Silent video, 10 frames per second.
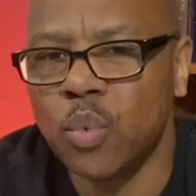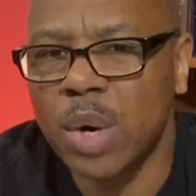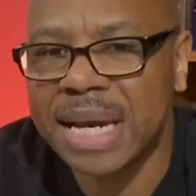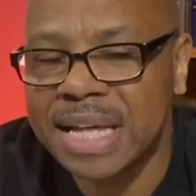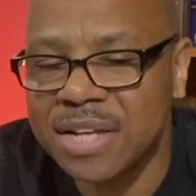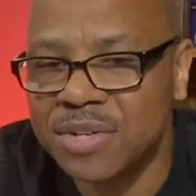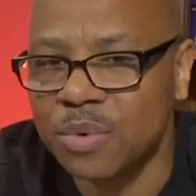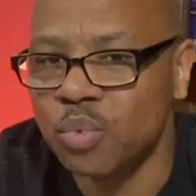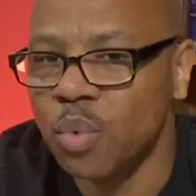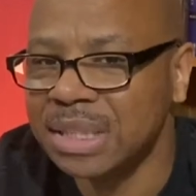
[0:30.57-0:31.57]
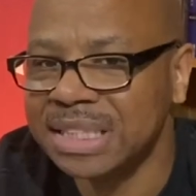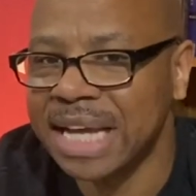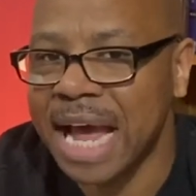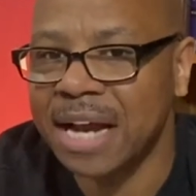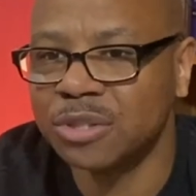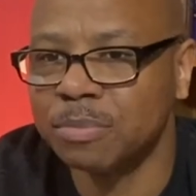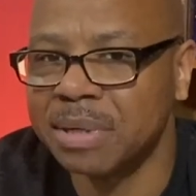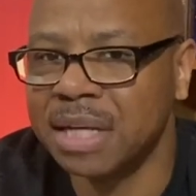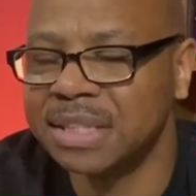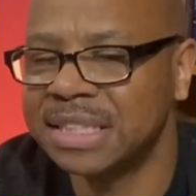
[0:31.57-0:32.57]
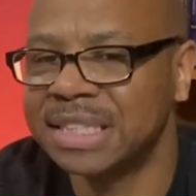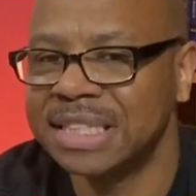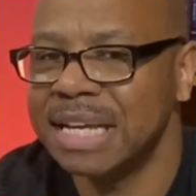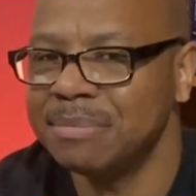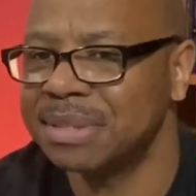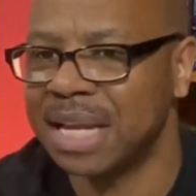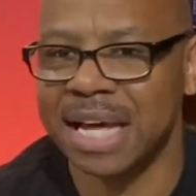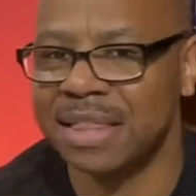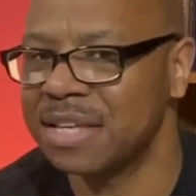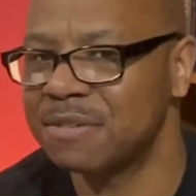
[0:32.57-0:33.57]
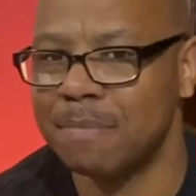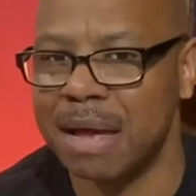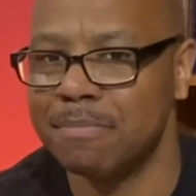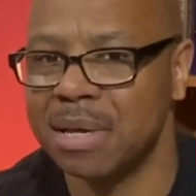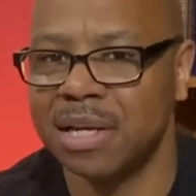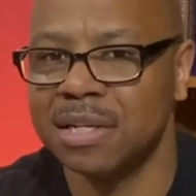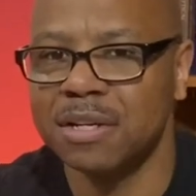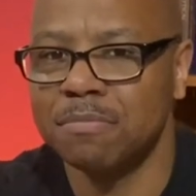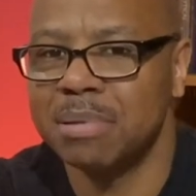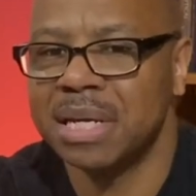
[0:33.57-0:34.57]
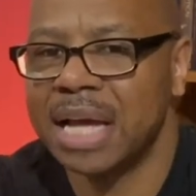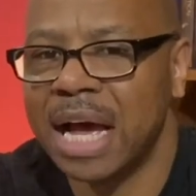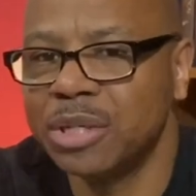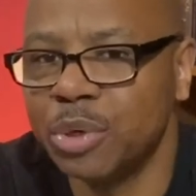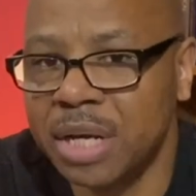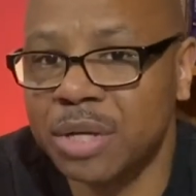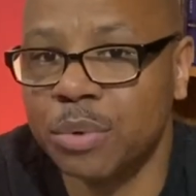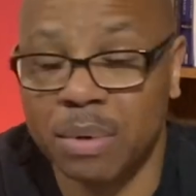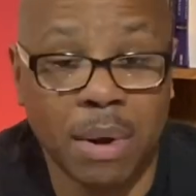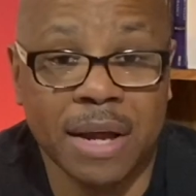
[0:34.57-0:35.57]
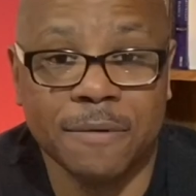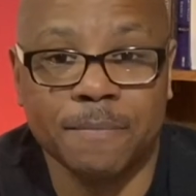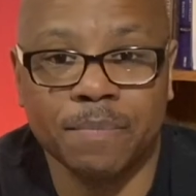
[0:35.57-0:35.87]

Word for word: what is it? What's the answer? Because it seems like this might be a little bit contradictory, right?